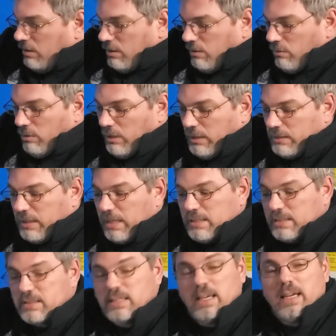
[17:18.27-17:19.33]
We'll let that
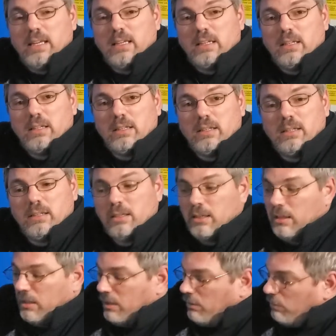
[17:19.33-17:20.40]
set.
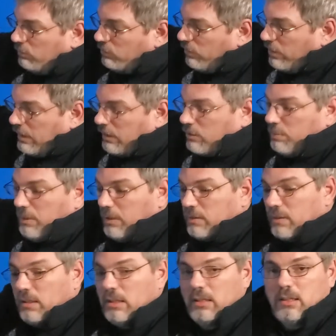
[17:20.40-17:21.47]
We'll do the next
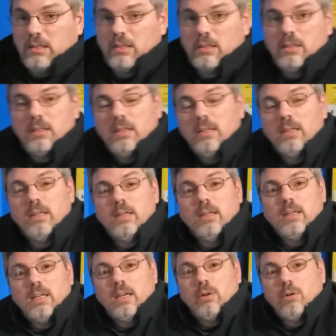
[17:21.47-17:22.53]
piece.
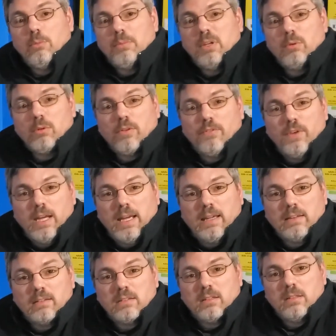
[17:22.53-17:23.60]
It won't be real
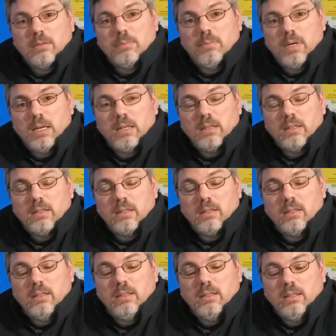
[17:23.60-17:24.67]
fast, but
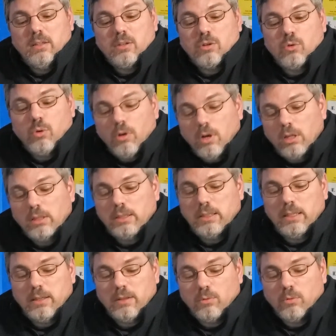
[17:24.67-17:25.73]
the quality
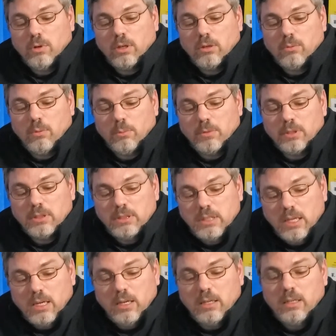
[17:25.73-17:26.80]
of the work when we're
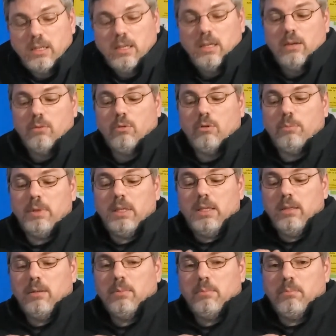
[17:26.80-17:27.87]
done will
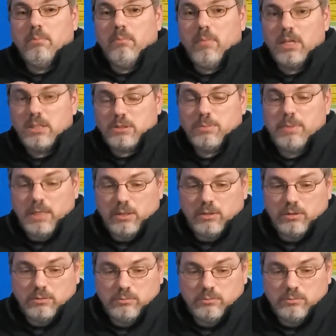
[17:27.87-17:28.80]
be much better.